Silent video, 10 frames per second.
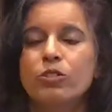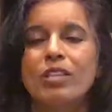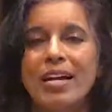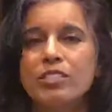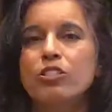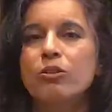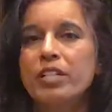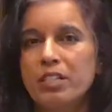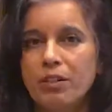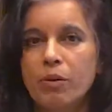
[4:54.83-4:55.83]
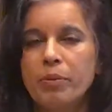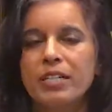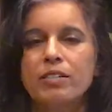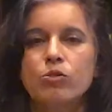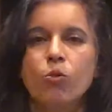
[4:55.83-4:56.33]
So that's critical,
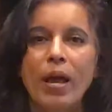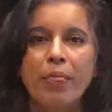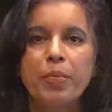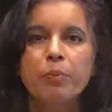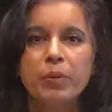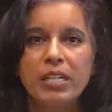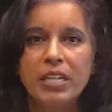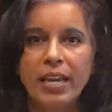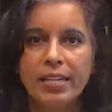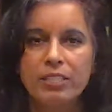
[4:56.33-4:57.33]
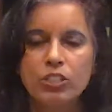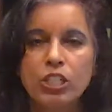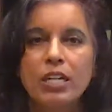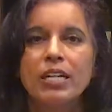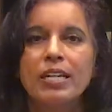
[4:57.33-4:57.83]
because when the
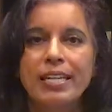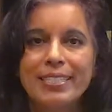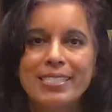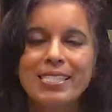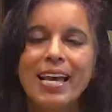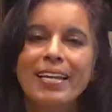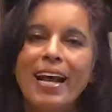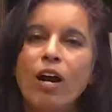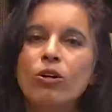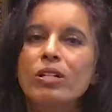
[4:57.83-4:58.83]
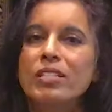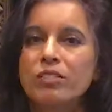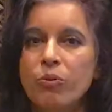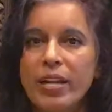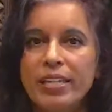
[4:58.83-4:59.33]
pH hits that
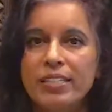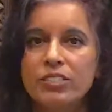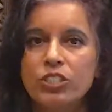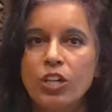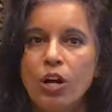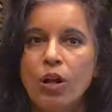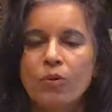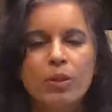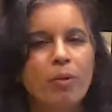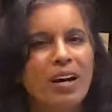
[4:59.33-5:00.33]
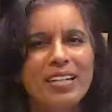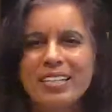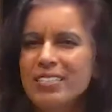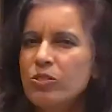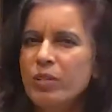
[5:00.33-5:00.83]
alkaline range, the
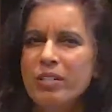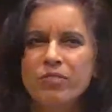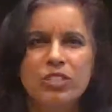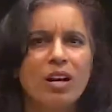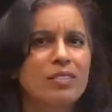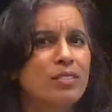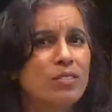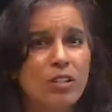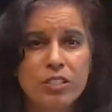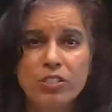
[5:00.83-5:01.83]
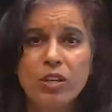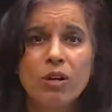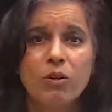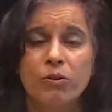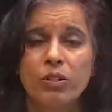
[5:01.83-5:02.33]
body gets rid of the toxins on its
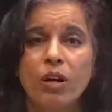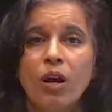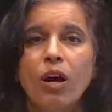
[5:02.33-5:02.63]
own.